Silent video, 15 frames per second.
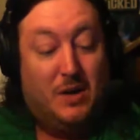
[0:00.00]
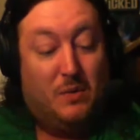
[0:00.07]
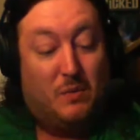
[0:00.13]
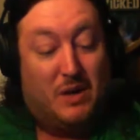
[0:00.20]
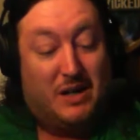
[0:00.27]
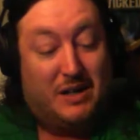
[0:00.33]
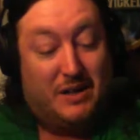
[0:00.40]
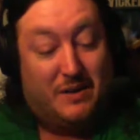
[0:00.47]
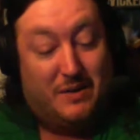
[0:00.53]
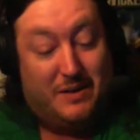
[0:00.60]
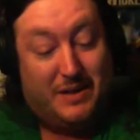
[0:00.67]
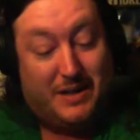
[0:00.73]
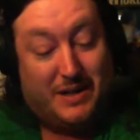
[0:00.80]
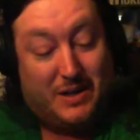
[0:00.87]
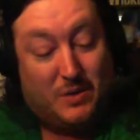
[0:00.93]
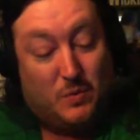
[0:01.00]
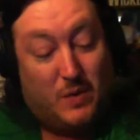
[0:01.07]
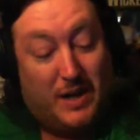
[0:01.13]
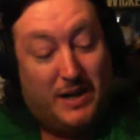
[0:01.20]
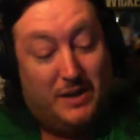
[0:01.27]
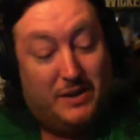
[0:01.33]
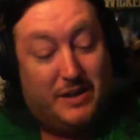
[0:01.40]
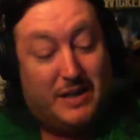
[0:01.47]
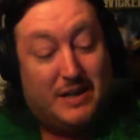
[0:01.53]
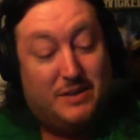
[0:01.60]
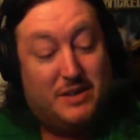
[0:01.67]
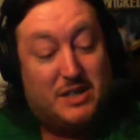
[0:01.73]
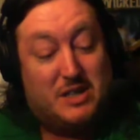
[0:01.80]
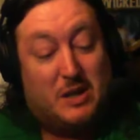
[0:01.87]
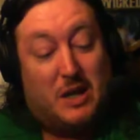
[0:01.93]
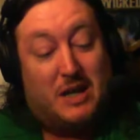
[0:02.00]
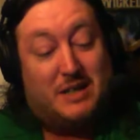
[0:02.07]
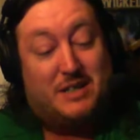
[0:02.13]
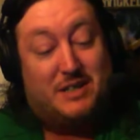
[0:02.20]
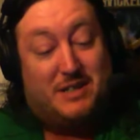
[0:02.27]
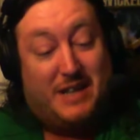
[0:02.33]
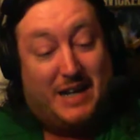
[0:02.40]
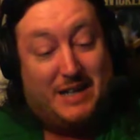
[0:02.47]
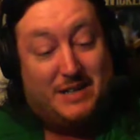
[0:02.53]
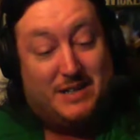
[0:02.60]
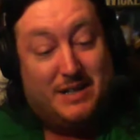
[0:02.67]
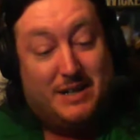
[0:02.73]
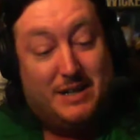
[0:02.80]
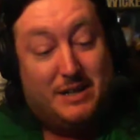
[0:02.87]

While, uh, while in this locked state,